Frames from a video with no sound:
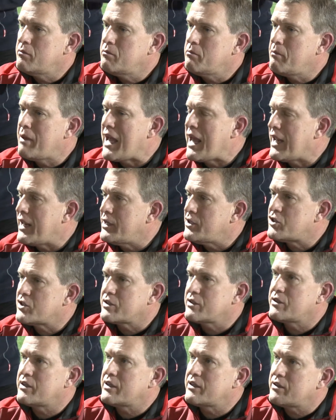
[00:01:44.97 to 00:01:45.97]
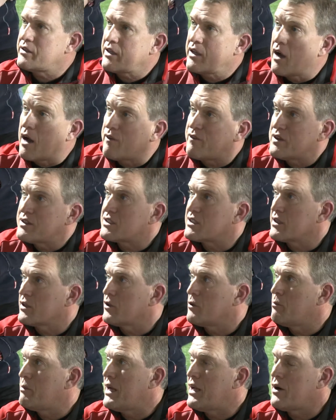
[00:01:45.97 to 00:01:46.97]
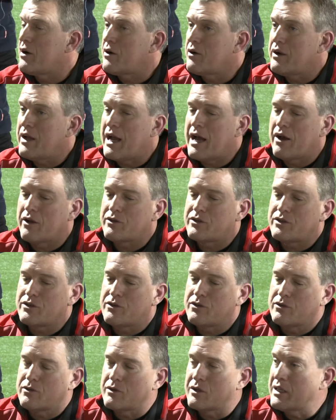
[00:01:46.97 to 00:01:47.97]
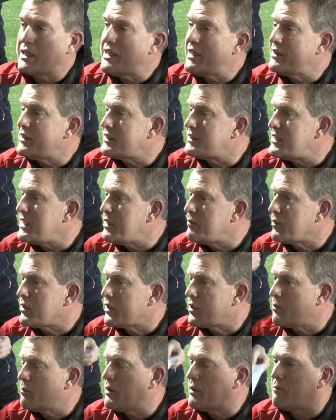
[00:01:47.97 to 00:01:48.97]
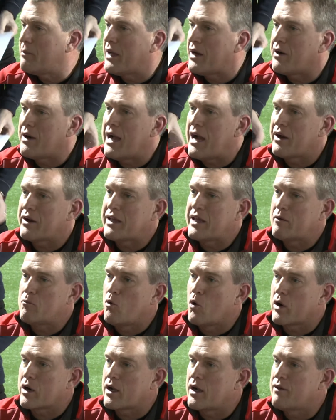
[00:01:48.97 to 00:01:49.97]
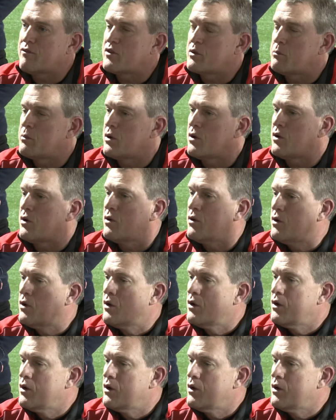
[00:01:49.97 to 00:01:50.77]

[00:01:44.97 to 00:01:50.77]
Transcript: manage the, the offense a little better, how to lead the team a little bit better, how to get more comfortable